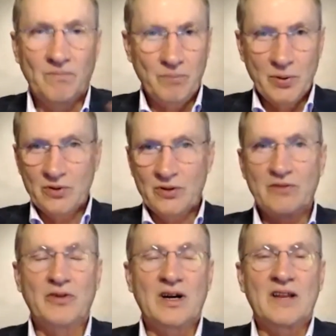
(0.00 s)
put her in
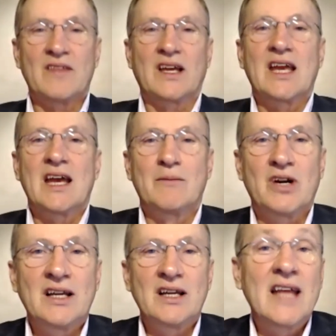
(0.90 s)
front of the
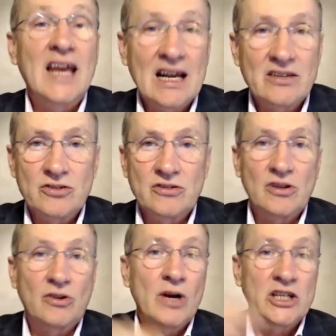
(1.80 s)
camera, and they asked her the
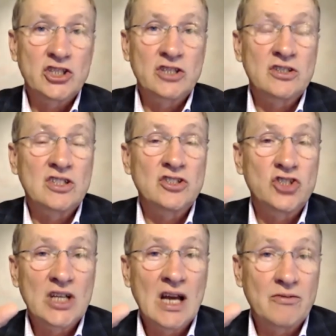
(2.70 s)
questions, and
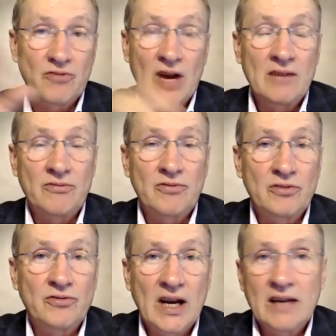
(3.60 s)
she got 5 for
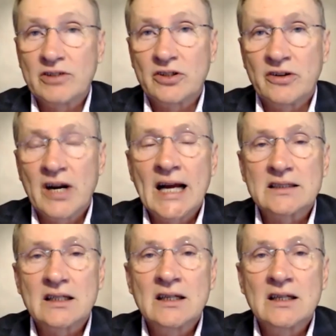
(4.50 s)
5 correct.